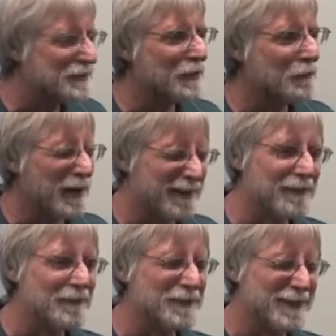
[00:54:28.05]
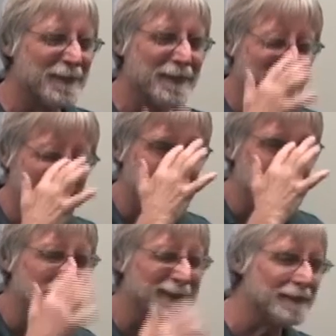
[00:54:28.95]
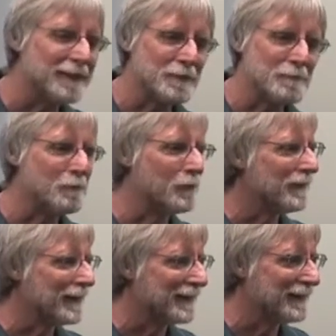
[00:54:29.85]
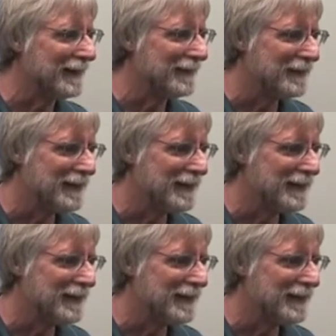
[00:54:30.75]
So why don't we run with that? Why don't we make it look even more like that?